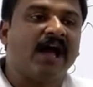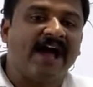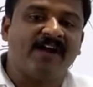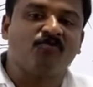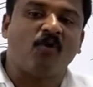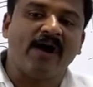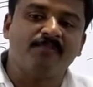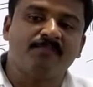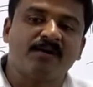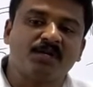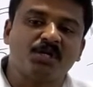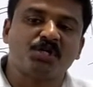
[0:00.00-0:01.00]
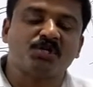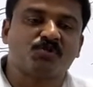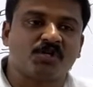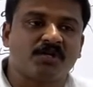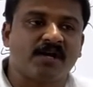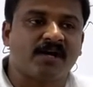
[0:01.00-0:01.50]
and why British
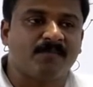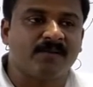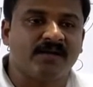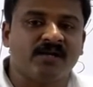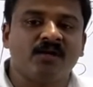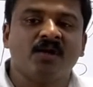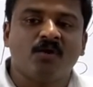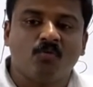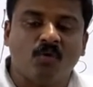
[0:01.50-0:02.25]
East India Company